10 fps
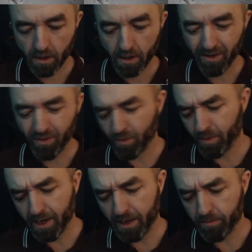I don't know
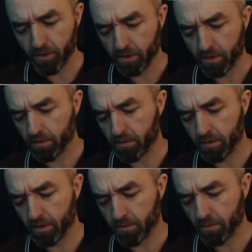why I'm
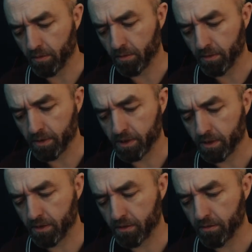
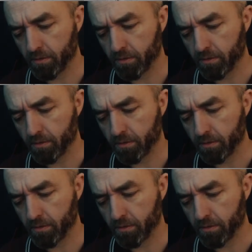always